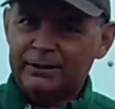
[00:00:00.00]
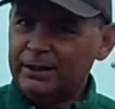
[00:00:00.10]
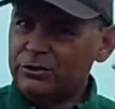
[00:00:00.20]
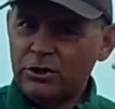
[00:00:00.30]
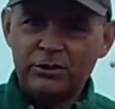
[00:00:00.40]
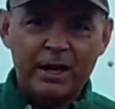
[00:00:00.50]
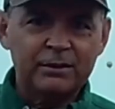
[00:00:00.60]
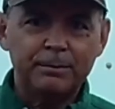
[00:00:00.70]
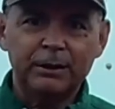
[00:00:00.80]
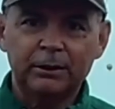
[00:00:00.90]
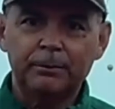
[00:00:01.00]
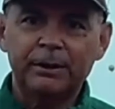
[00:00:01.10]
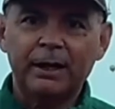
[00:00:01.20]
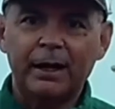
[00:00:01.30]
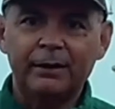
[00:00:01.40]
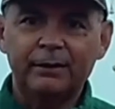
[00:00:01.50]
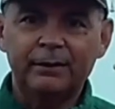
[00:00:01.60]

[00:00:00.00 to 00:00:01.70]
It just has to be a little bit tighter.